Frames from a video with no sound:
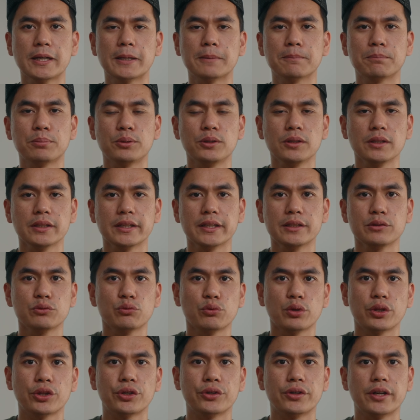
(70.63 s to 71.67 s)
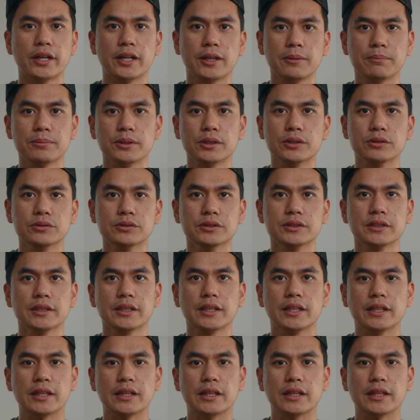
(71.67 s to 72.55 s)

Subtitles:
and pull in with your elbows